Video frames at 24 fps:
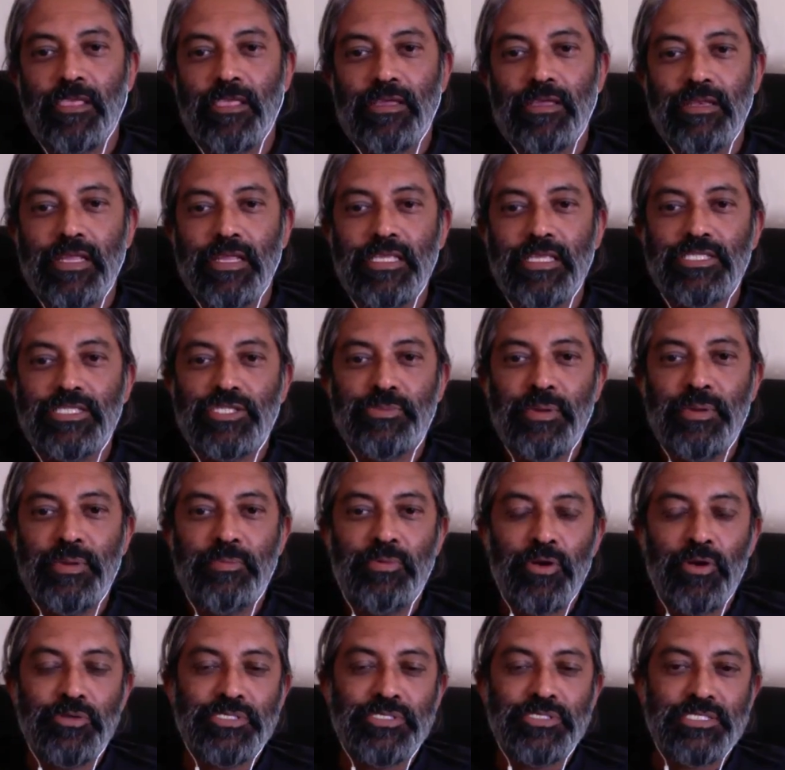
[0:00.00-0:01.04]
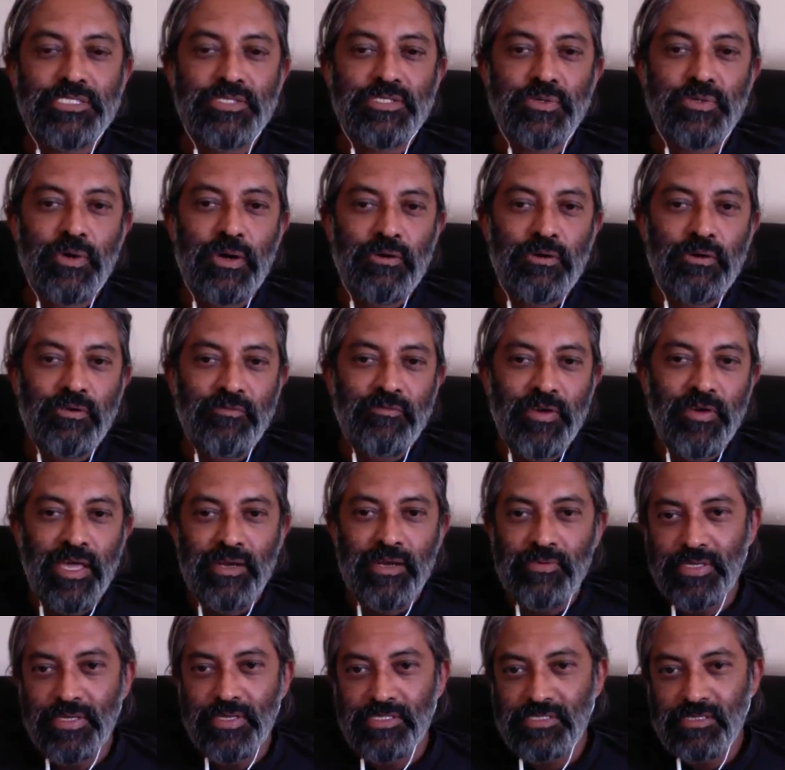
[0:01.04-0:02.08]
needs to be processed through our
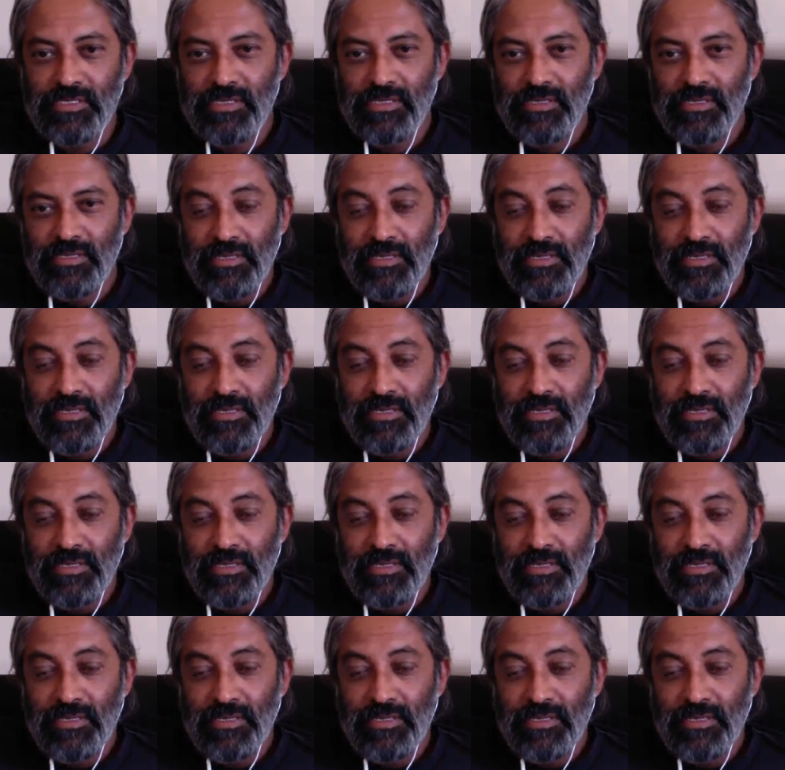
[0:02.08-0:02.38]
refineries.